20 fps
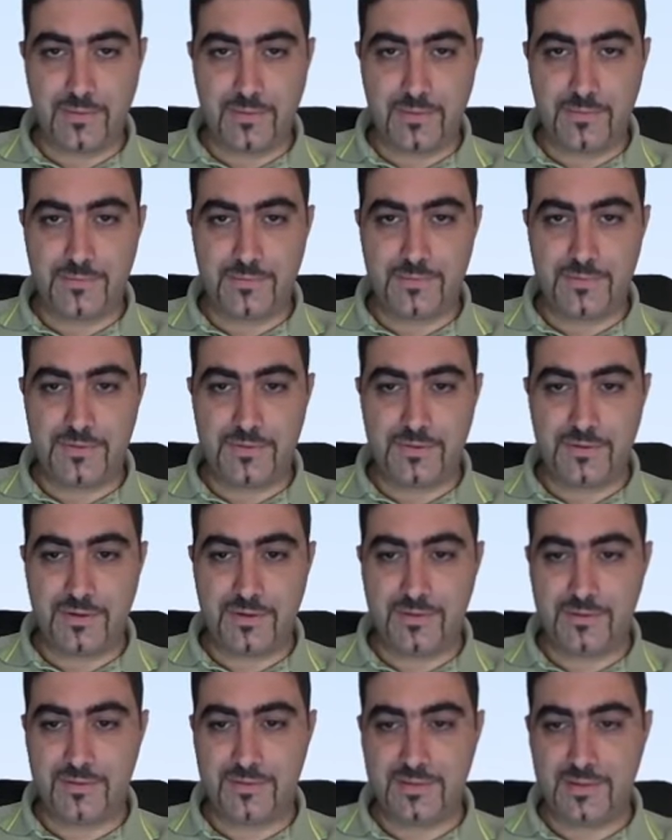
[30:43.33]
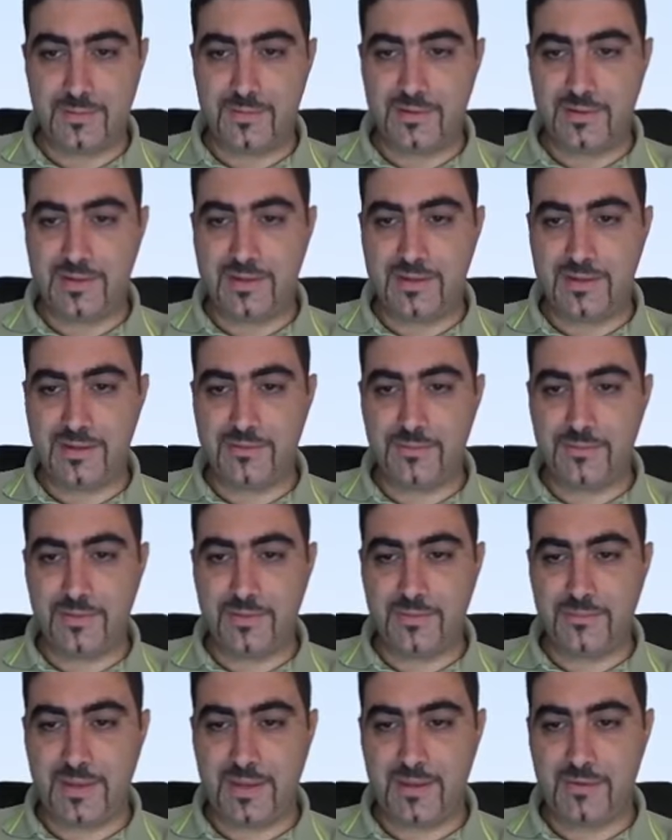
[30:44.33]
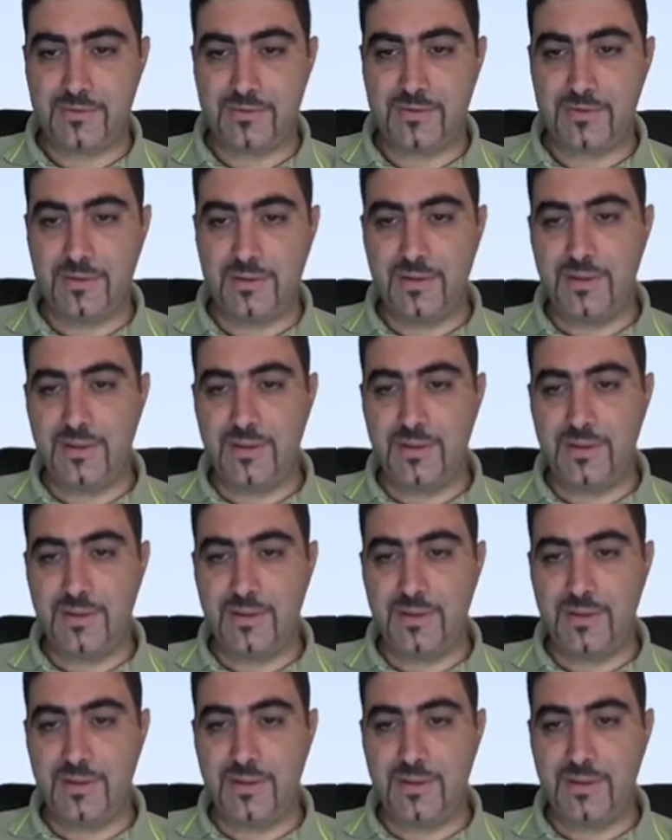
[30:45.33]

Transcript: oh, sorry, double clicked with the mouse.